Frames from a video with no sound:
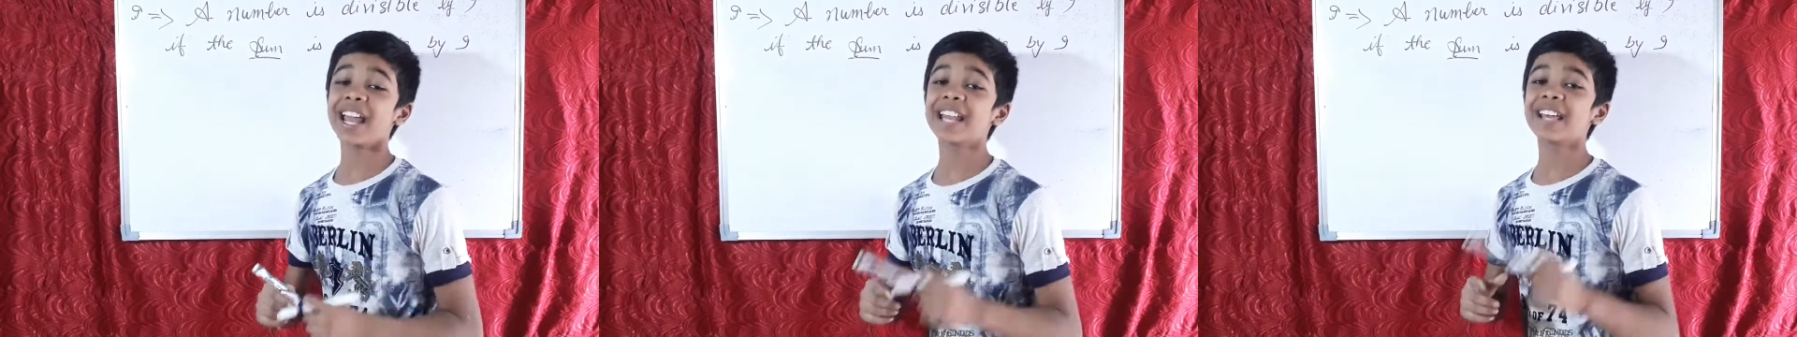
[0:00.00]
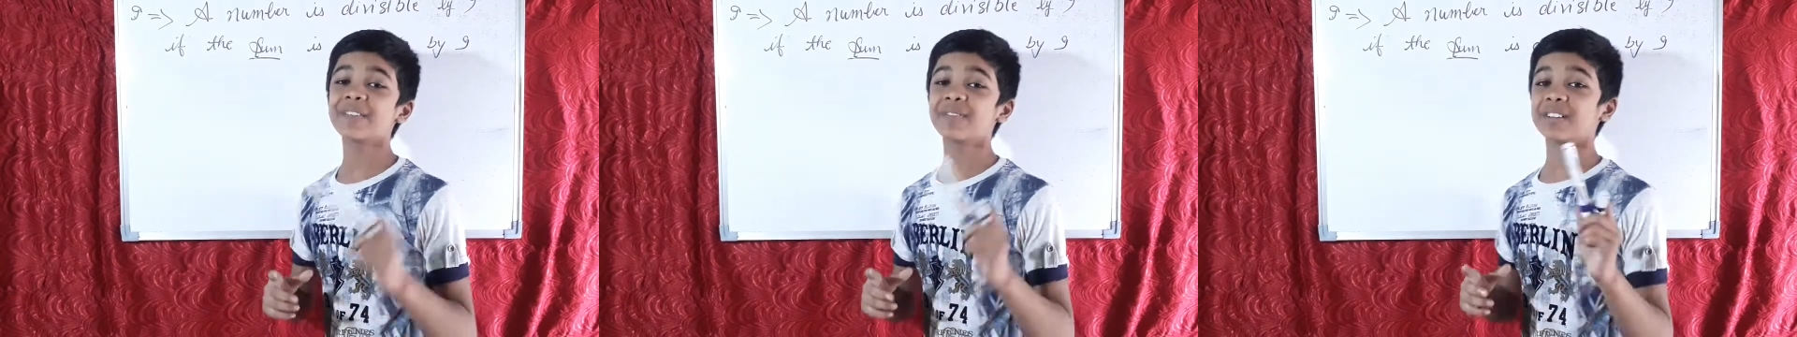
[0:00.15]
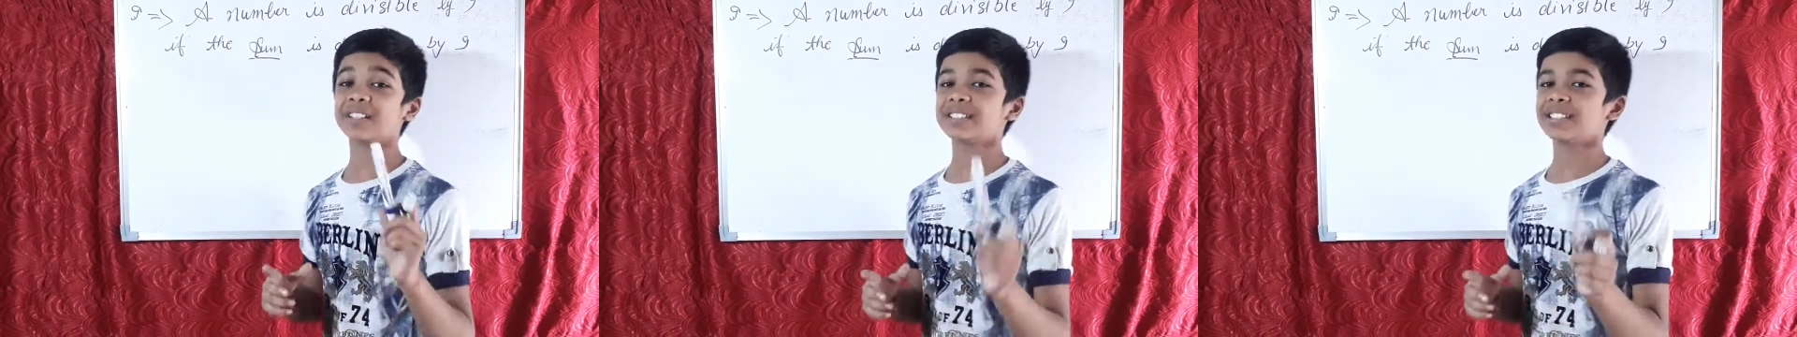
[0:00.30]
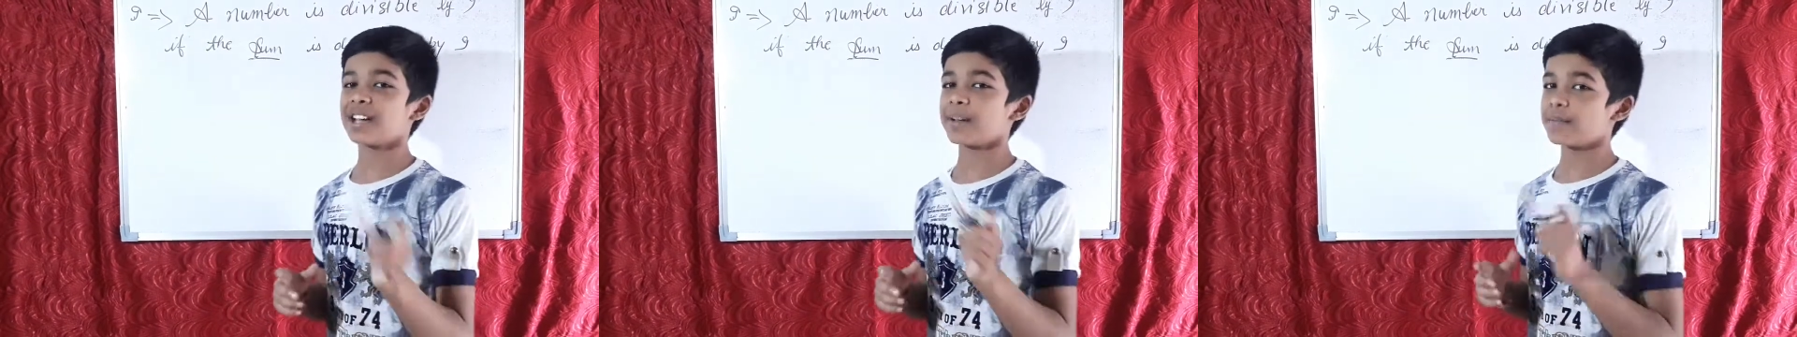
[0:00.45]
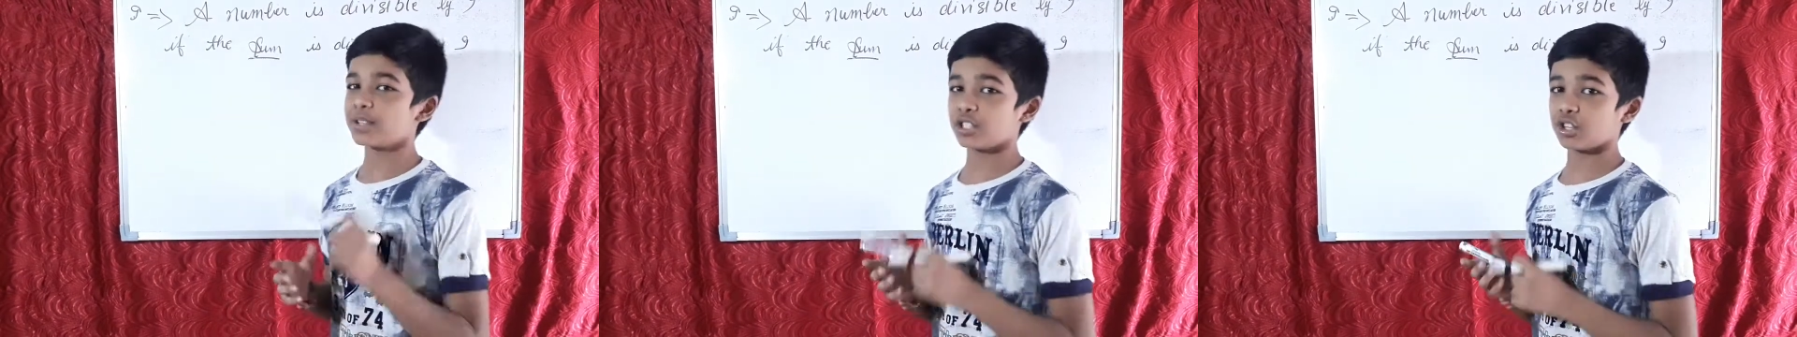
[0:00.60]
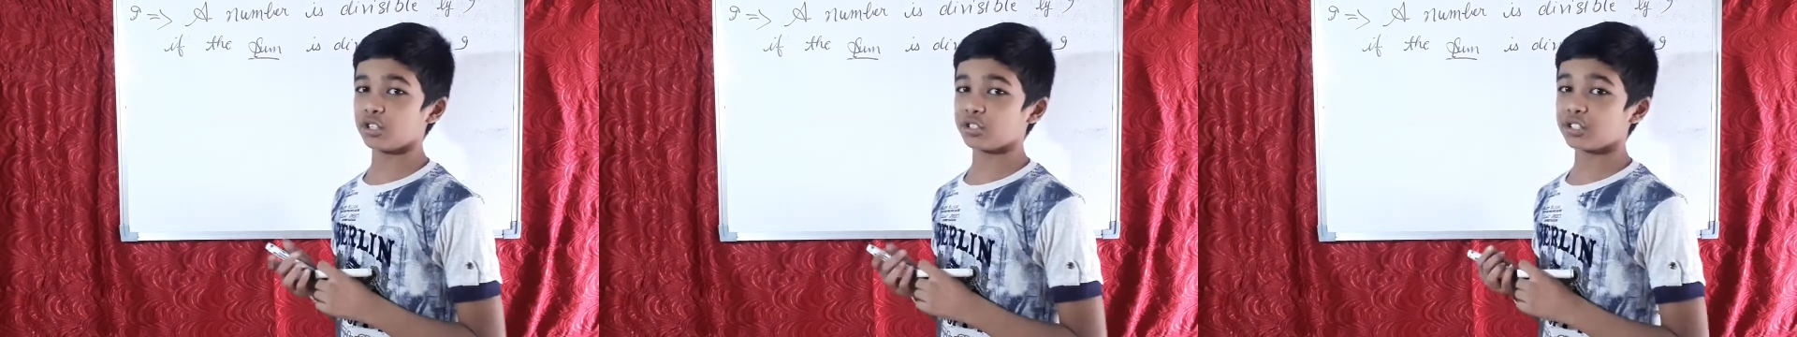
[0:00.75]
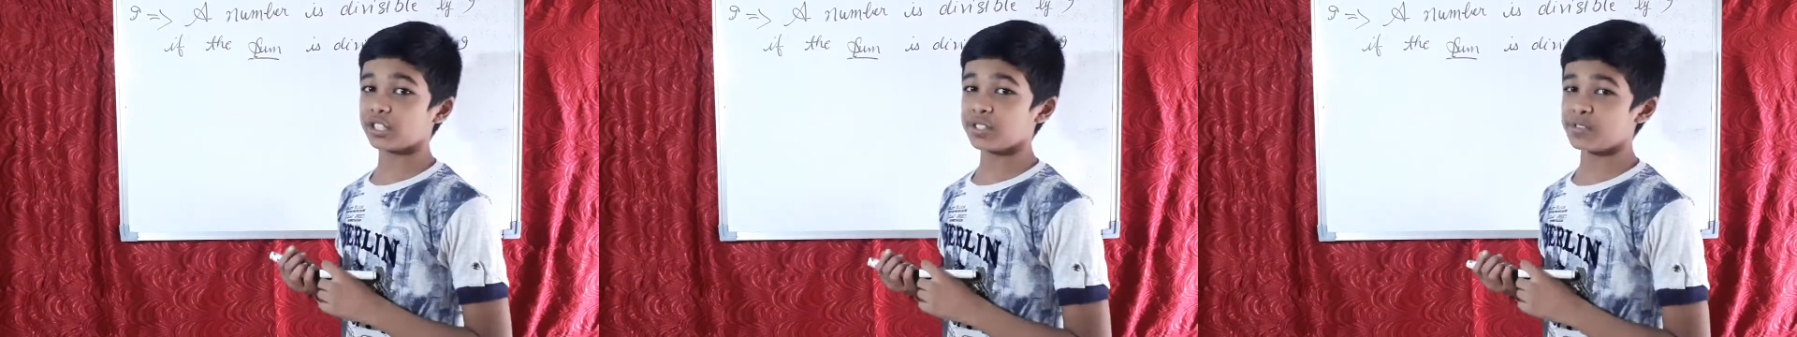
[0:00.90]
if the sum is
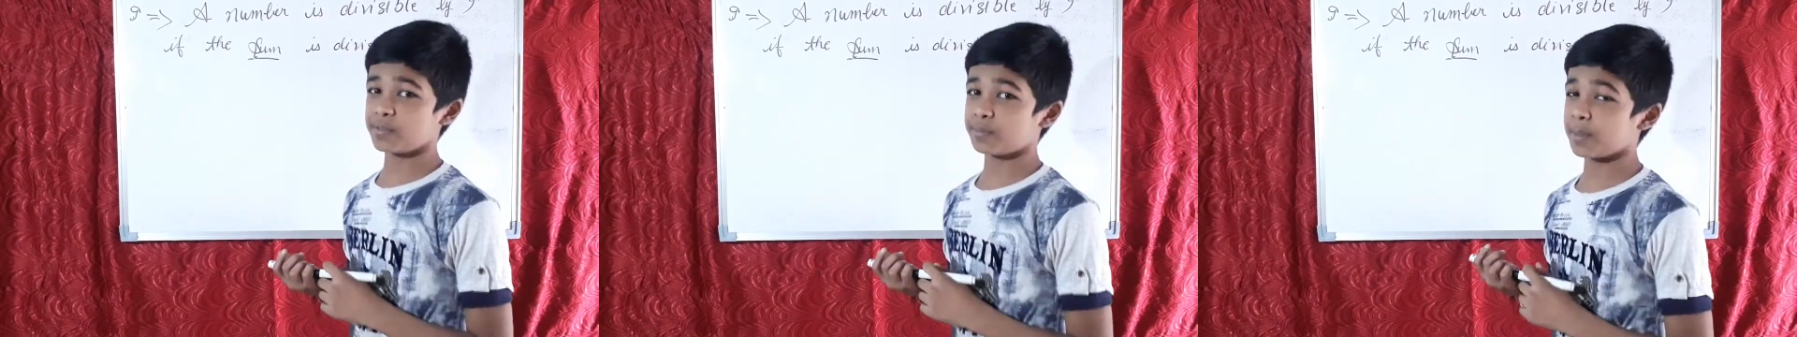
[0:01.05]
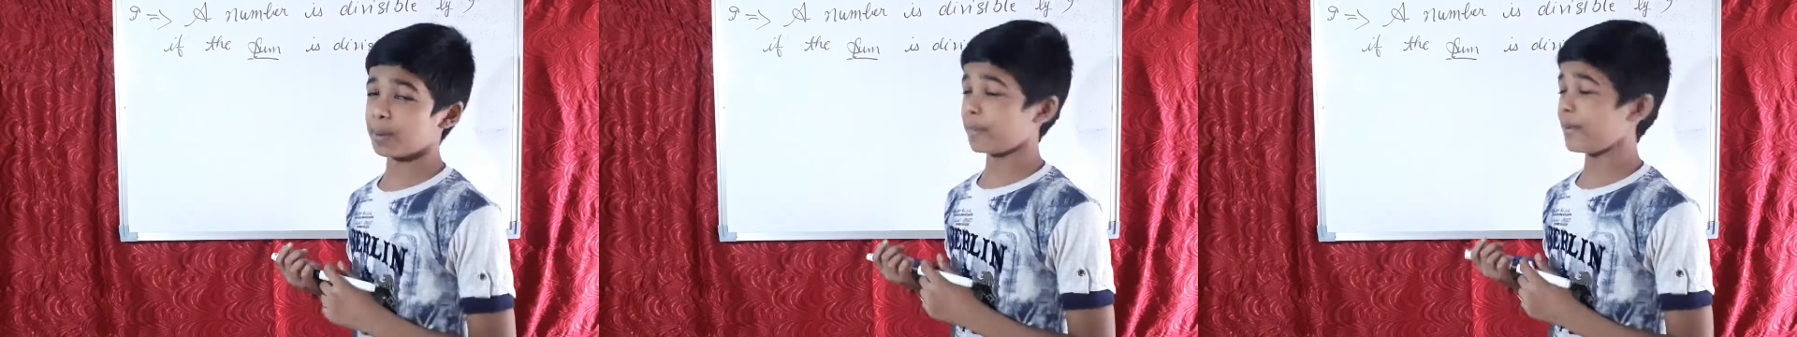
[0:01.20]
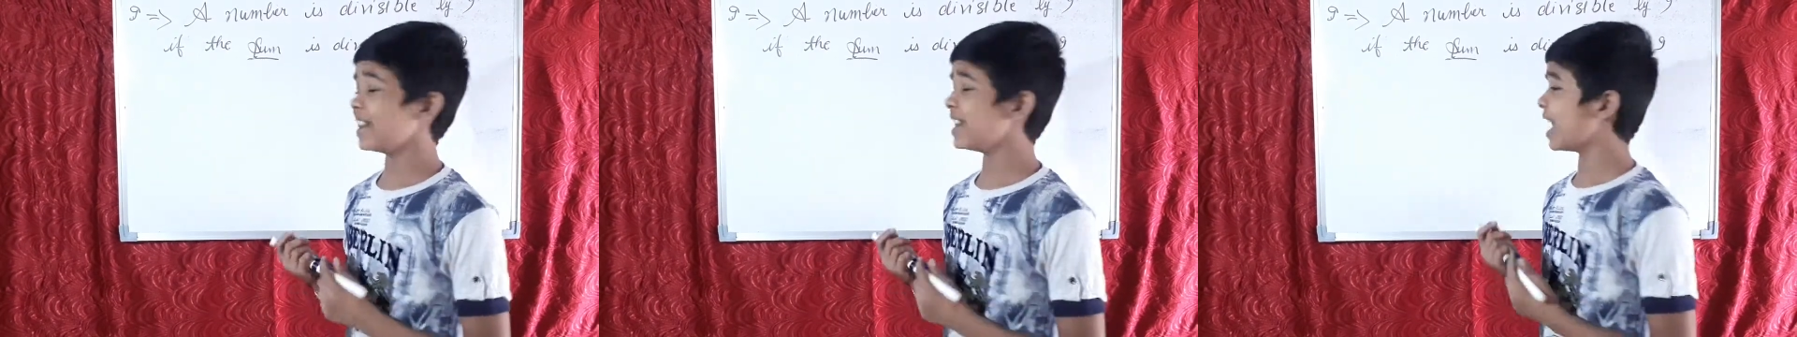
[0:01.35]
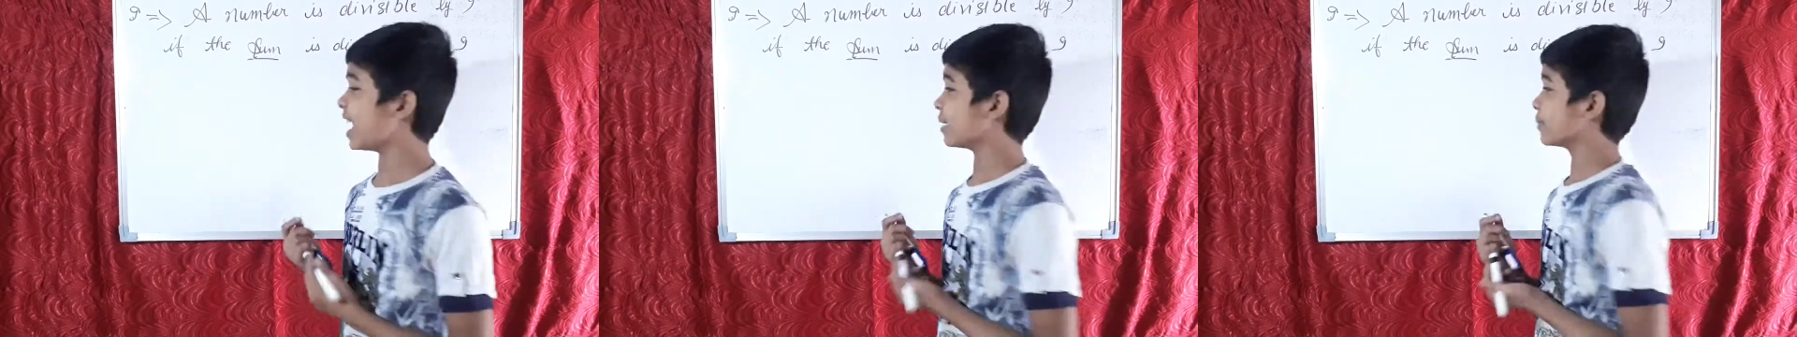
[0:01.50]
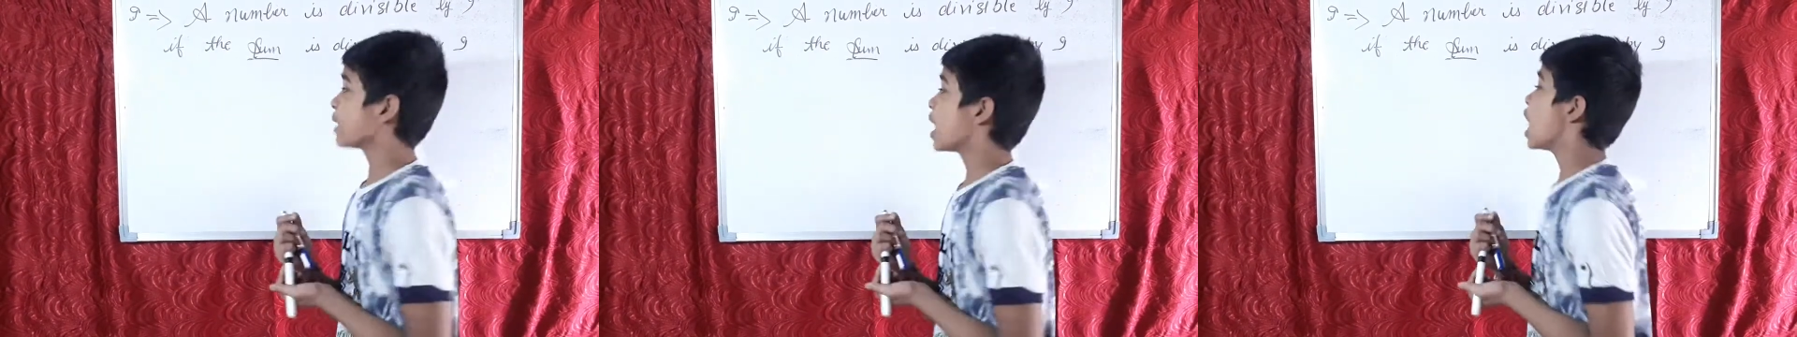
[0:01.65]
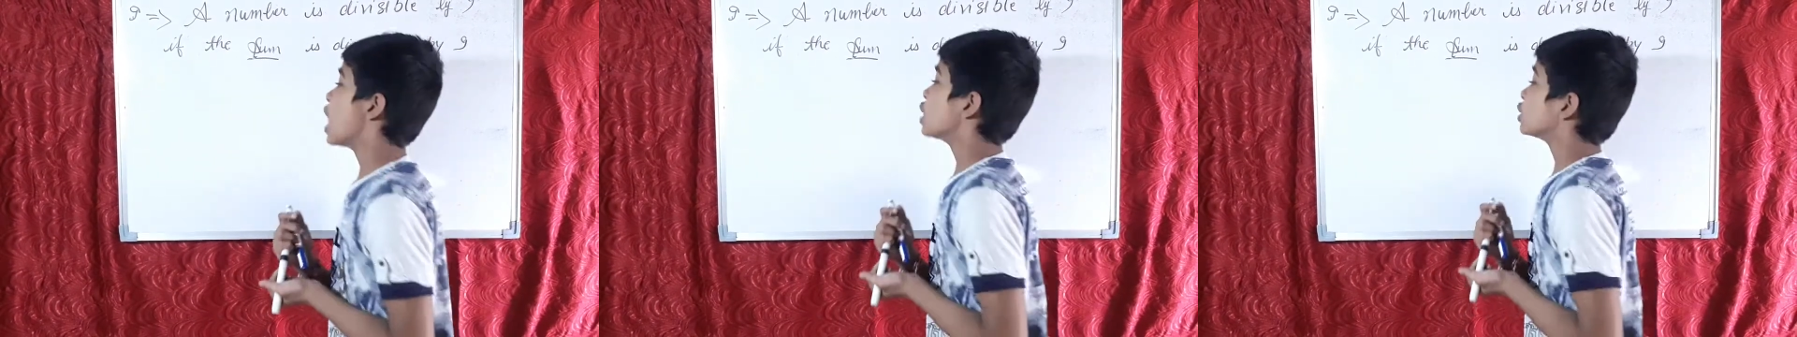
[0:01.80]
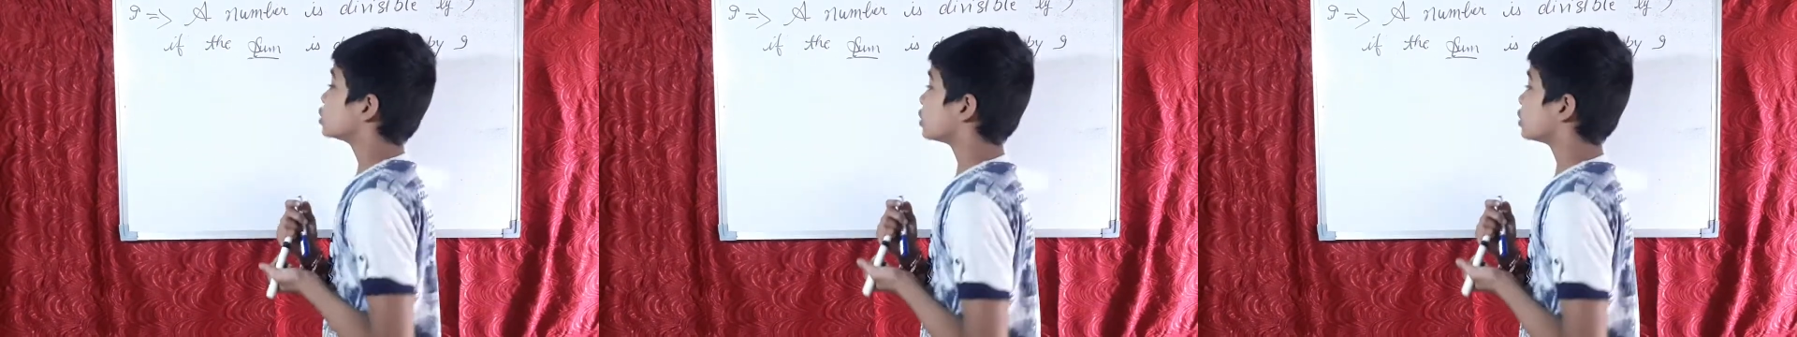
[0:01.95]
also divisible by 9. So